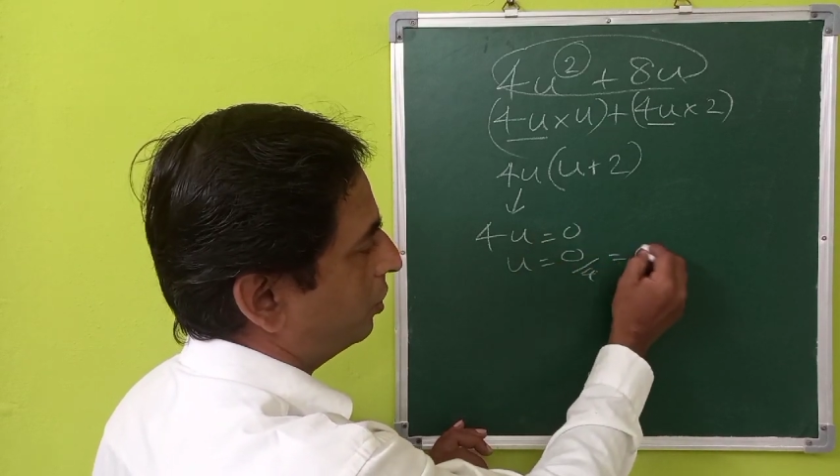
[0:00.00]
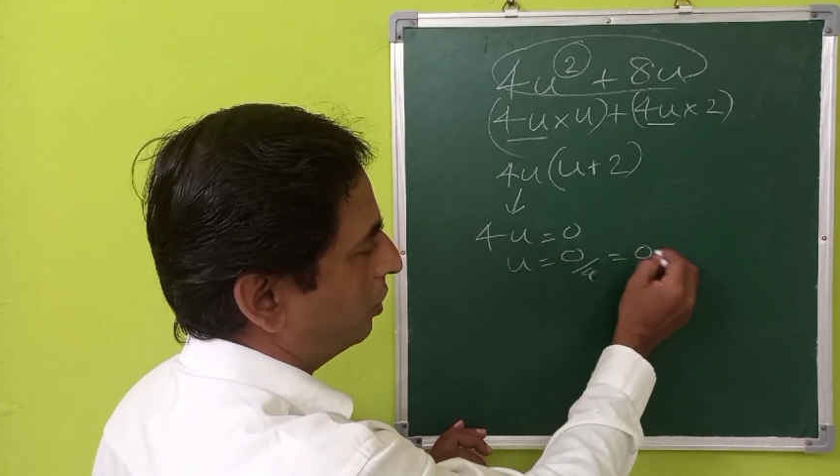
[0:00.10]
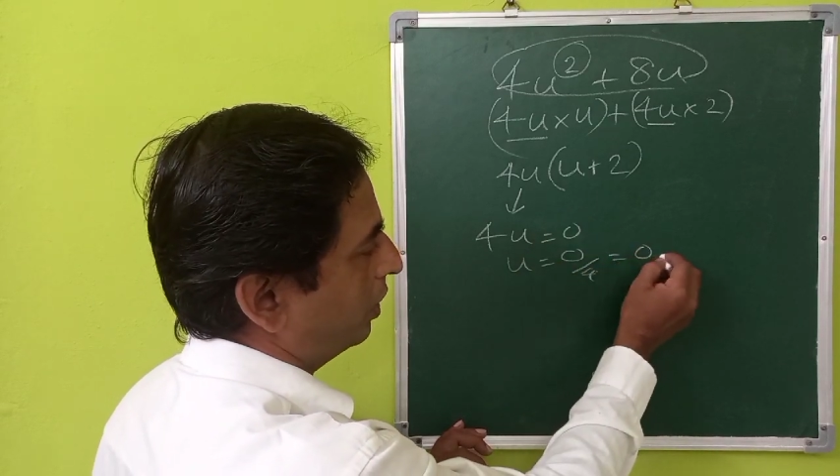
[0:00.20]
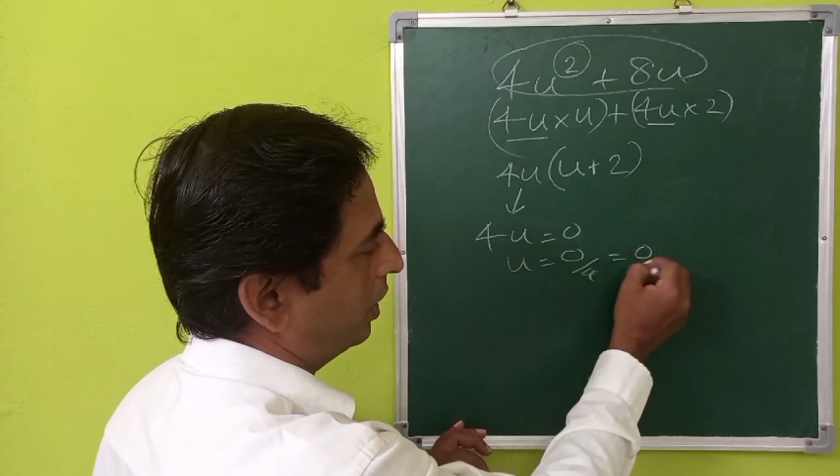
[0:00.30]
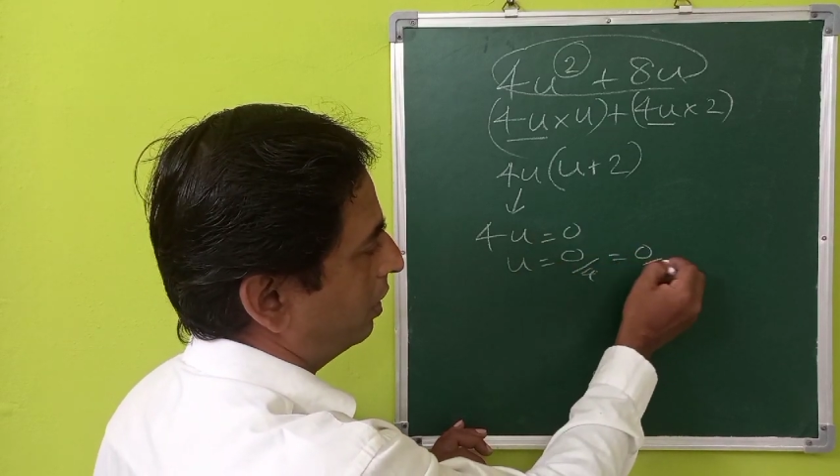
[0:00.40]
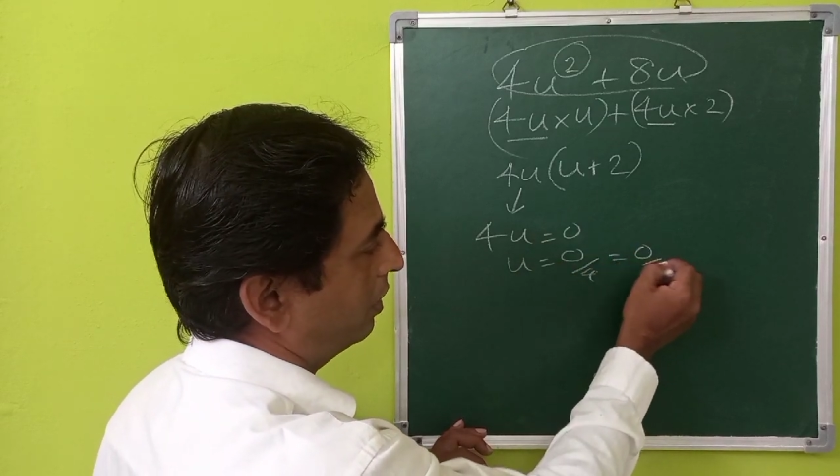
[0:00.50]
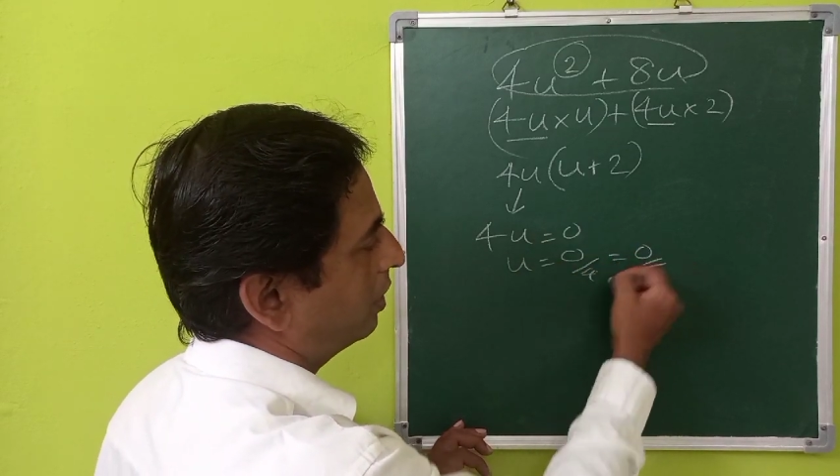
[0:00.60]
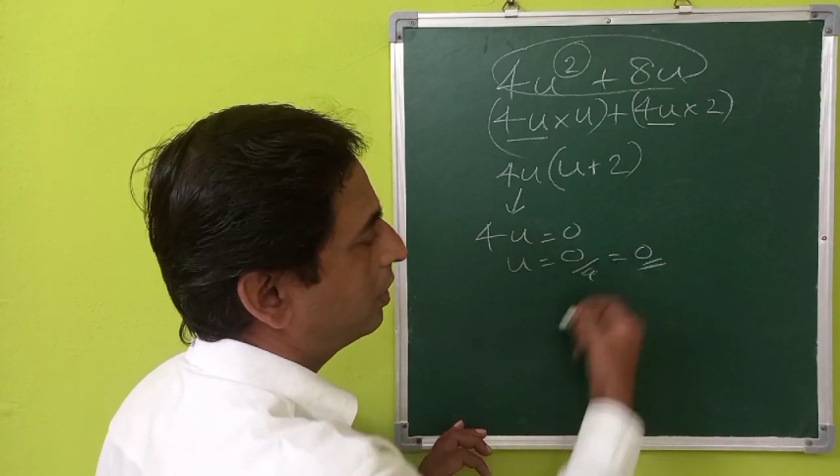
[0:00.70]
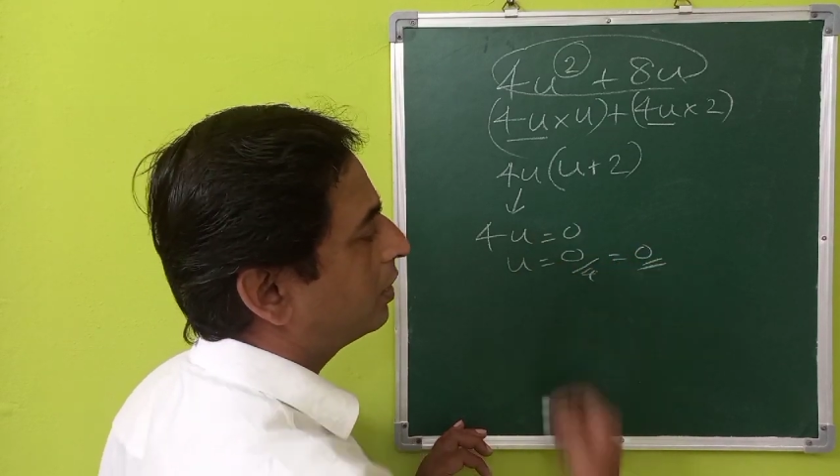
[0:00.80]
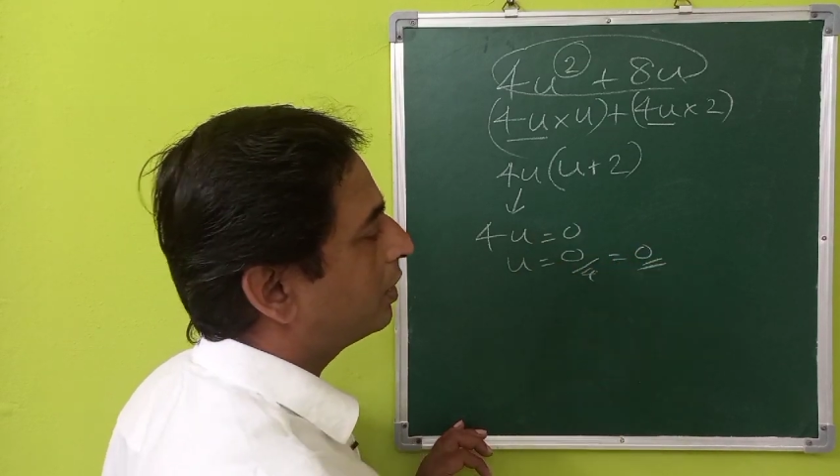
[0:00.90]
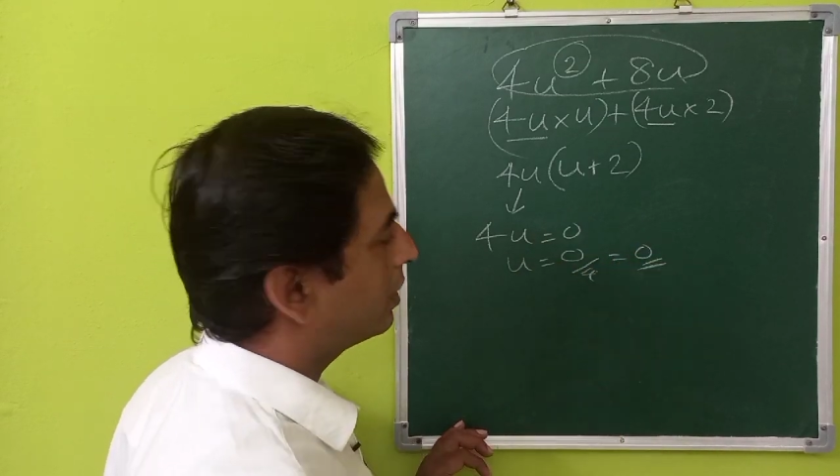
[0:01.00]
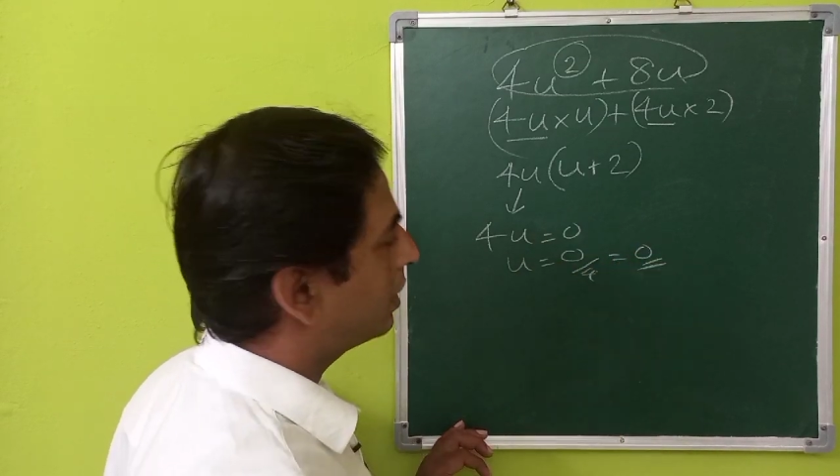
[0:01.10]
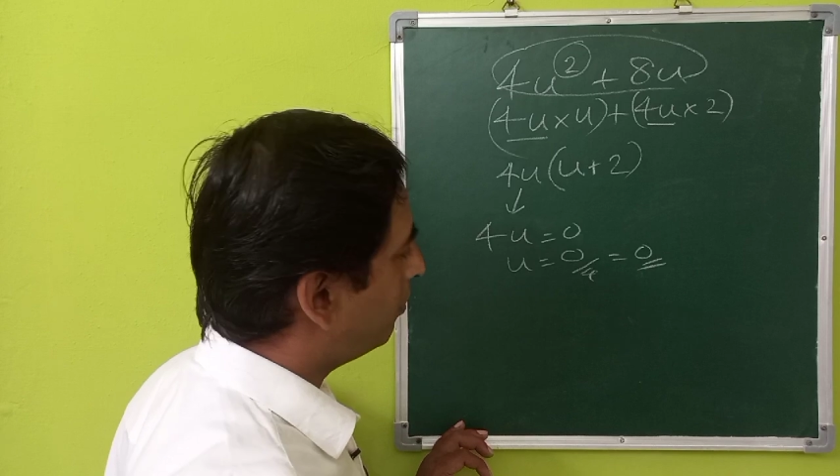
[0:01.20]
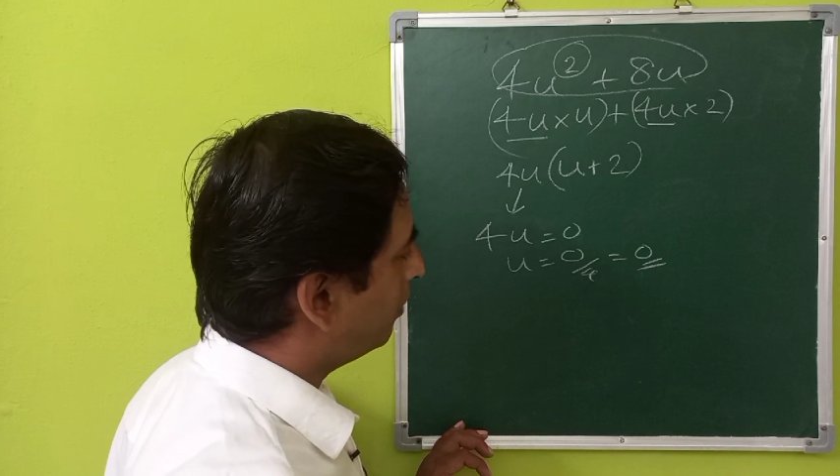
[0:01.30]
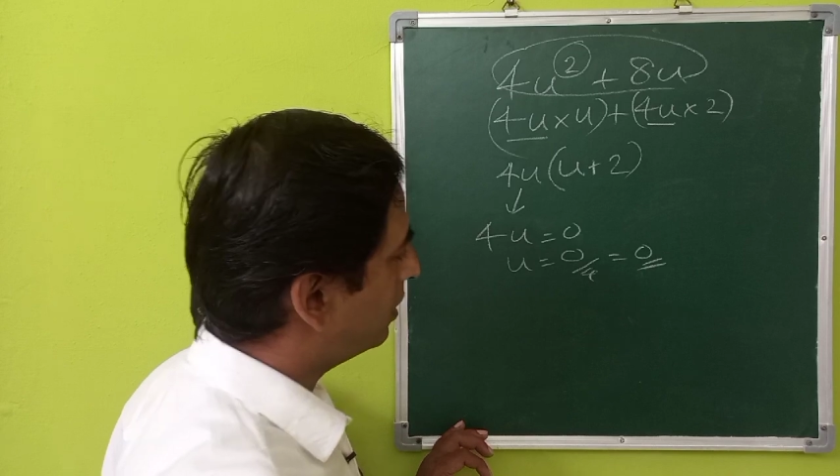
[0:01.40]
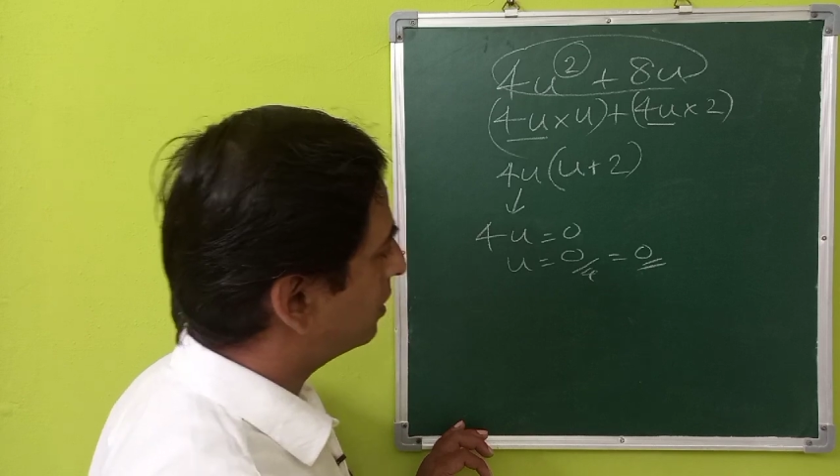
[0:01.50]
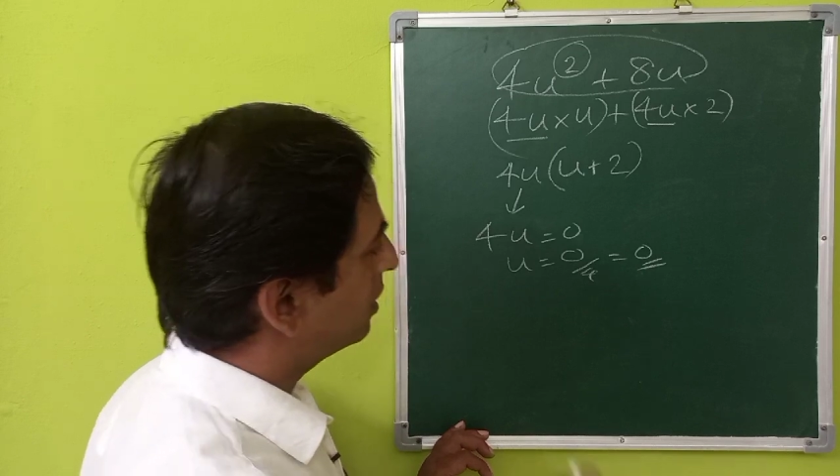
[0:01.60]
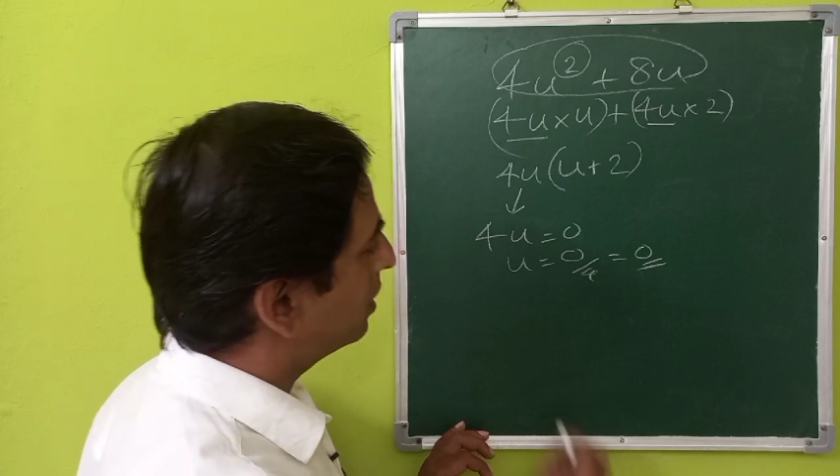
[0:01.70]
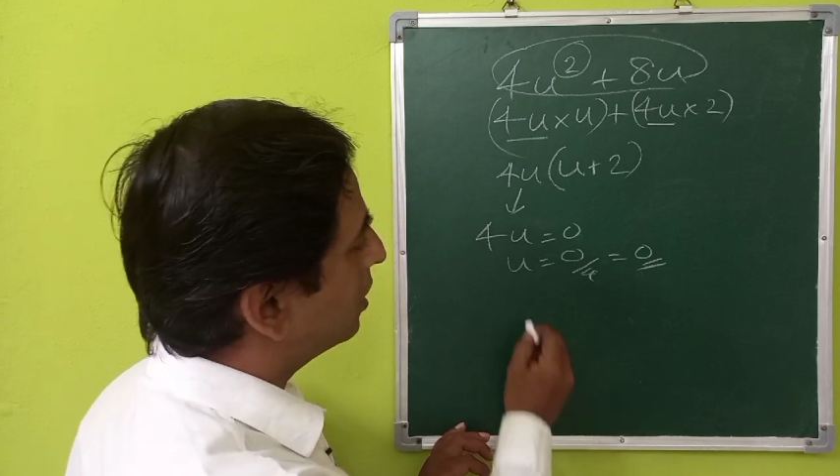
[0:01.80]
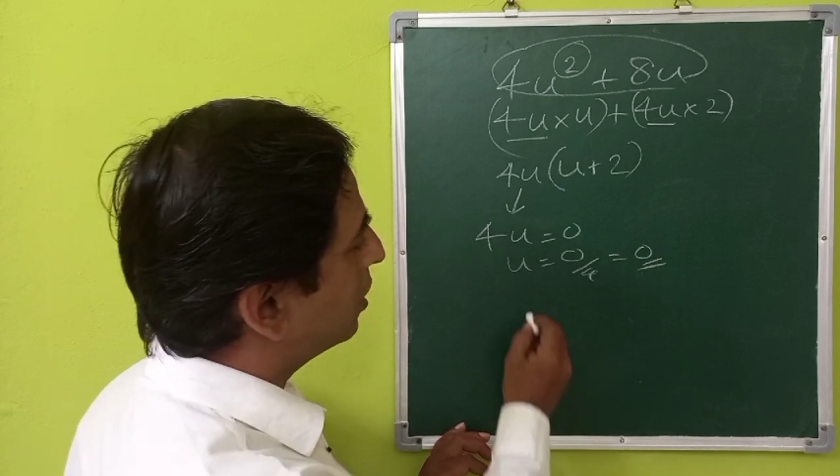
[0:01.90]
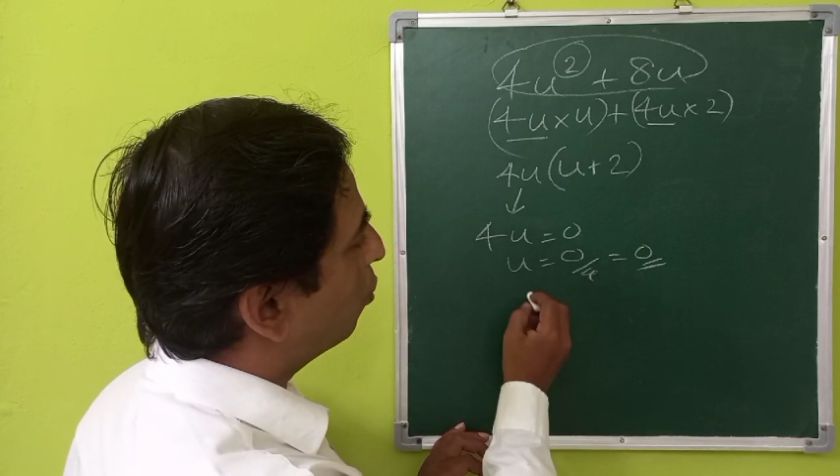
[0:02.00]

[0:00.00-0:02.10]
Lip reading: 0 again. That means